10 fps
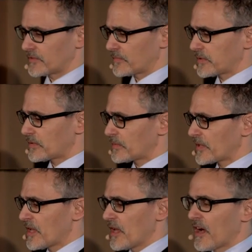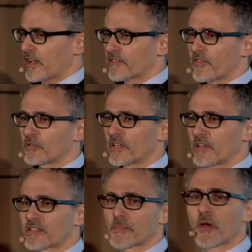you know, blah, blah, blah. I could fold
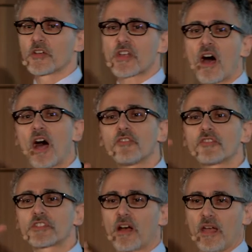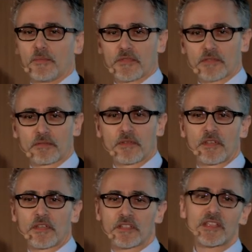it, let's suppose, 100 times.
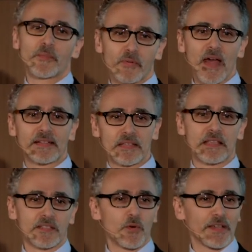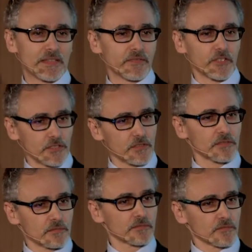You see, in practice, that's quite
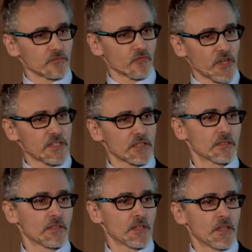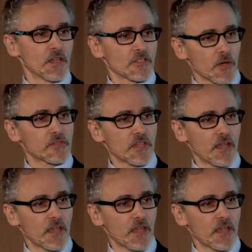difficult, right? So I would